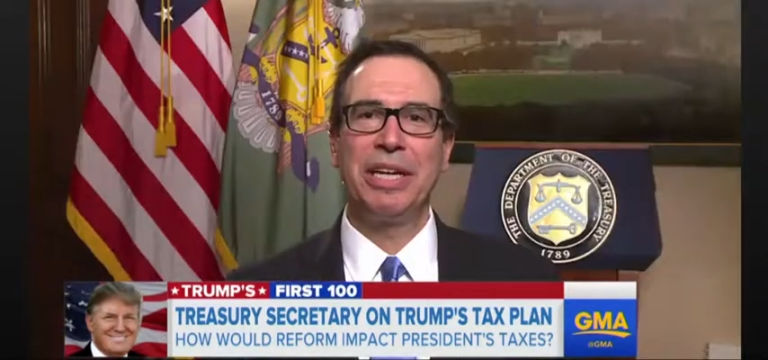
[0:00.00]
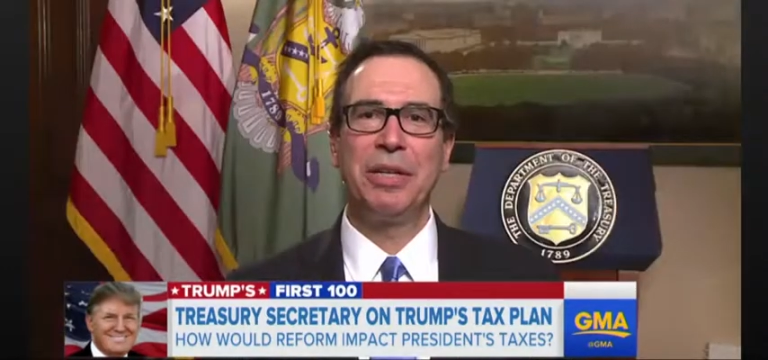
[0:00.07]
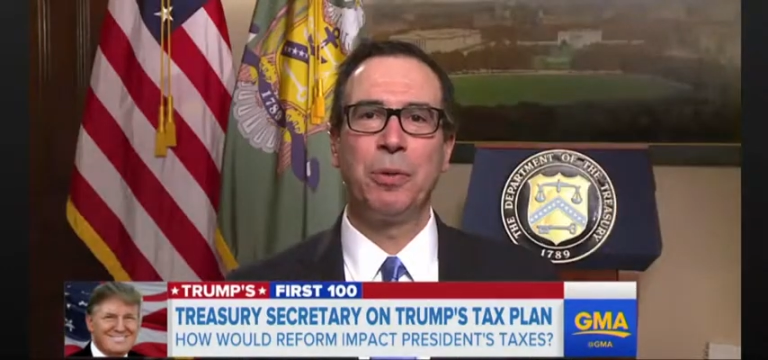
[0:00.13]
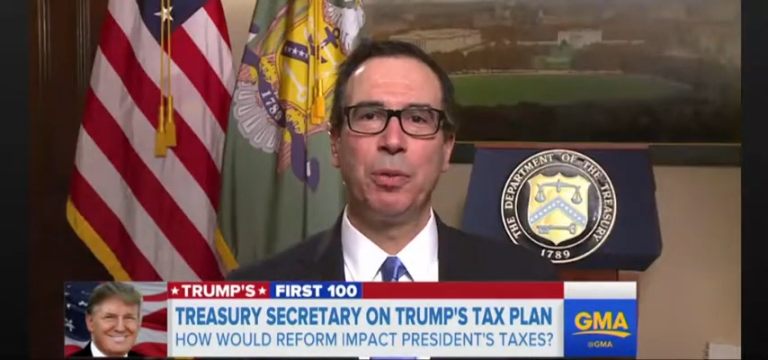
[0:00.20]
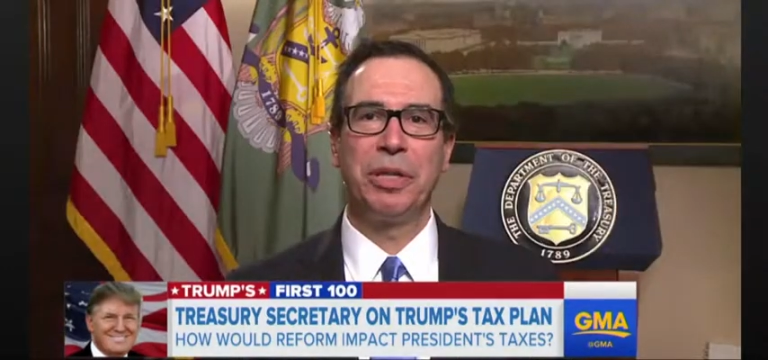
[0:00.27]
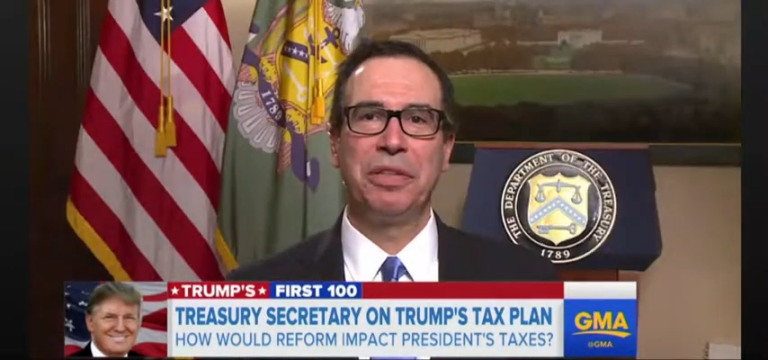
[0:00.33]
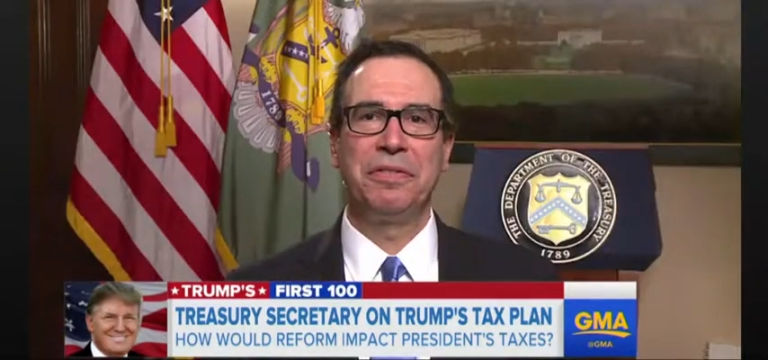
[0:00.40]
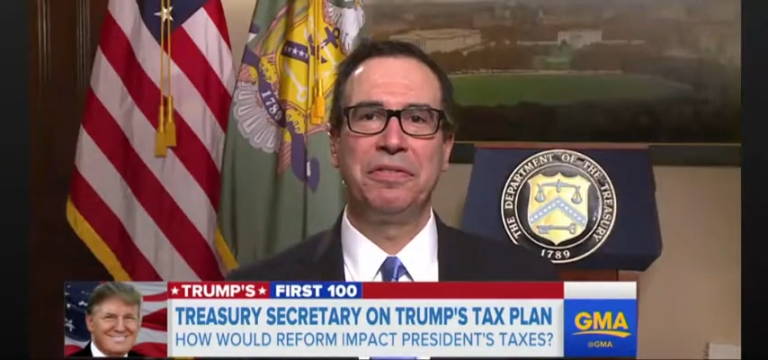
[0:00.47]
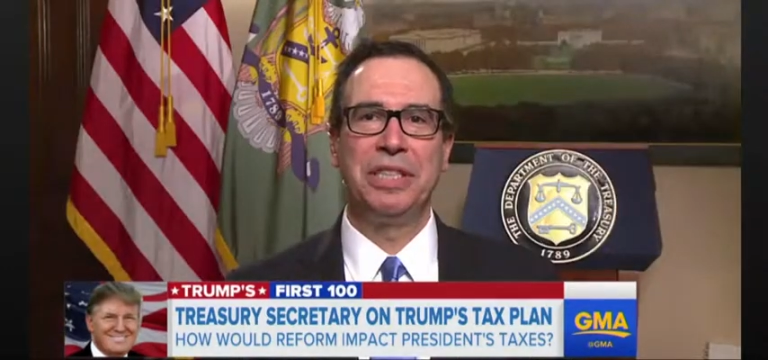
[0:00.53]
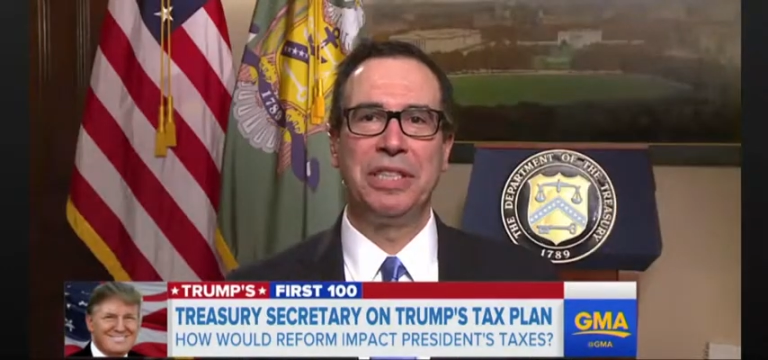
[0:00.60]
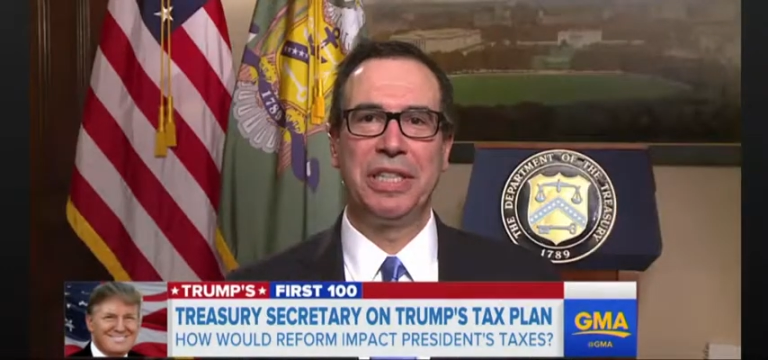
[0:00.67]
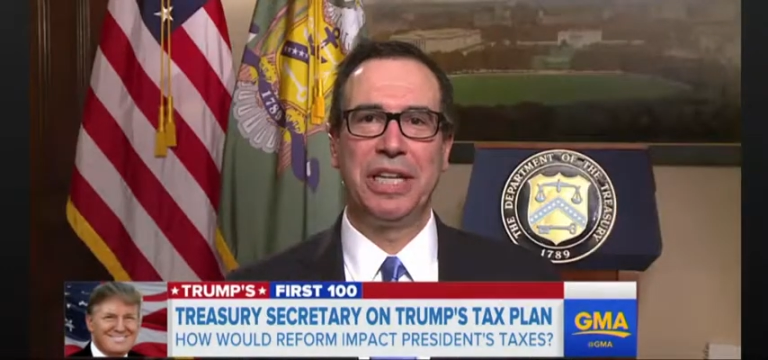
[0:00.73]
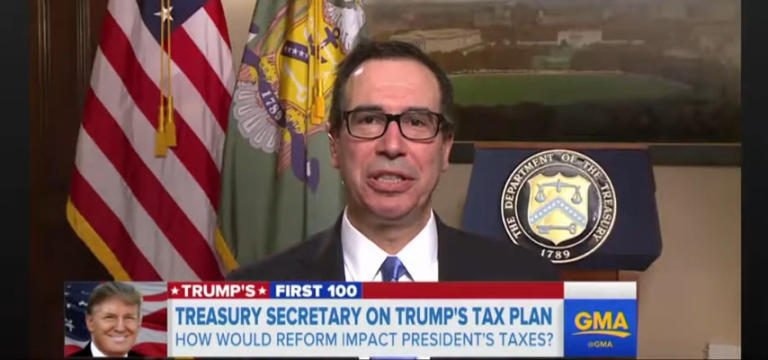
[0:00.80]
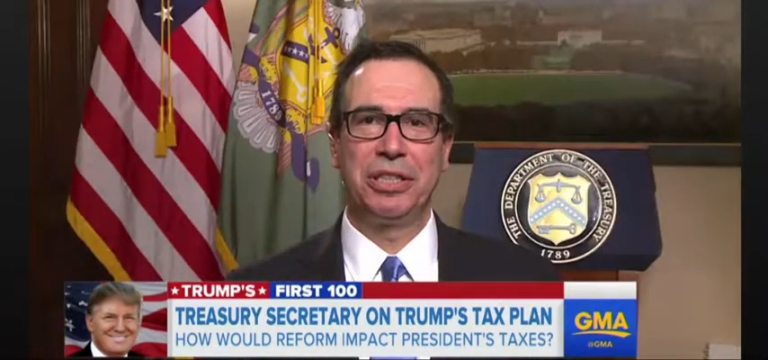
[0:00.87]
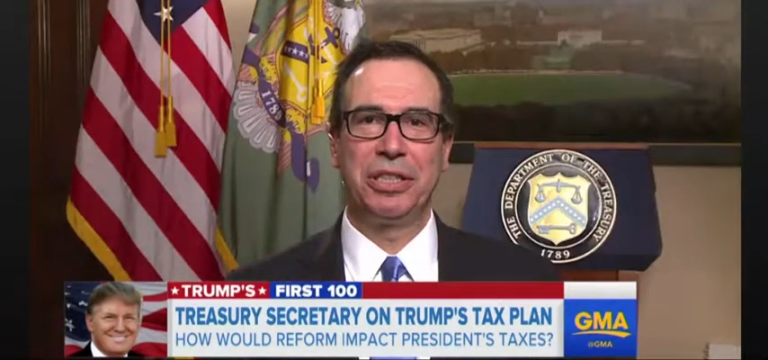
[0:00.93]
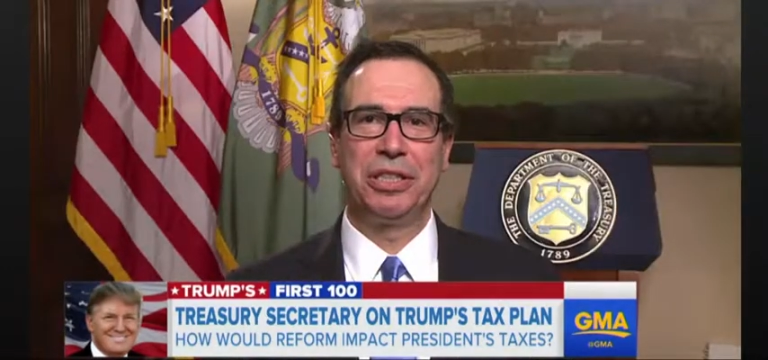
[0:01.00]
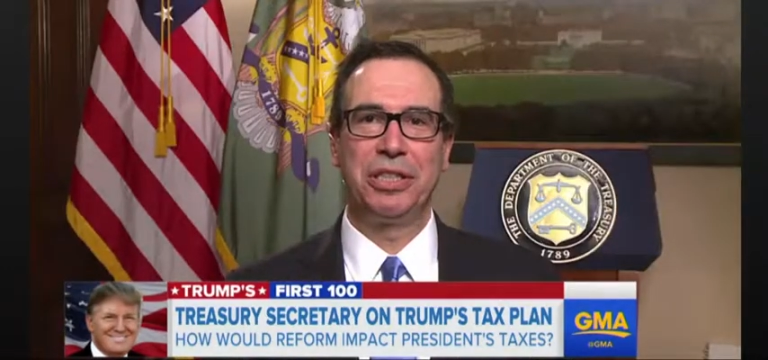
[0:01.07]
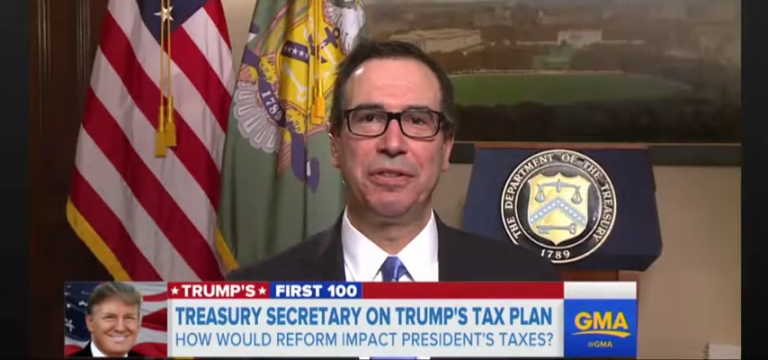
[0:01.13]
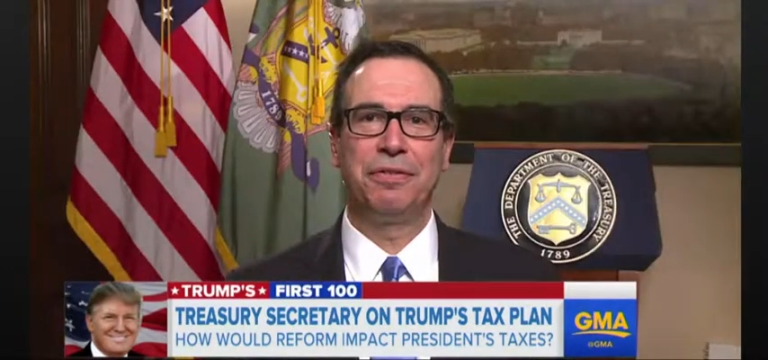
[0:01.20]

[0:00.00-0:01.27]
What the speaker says: getting rid of deductions.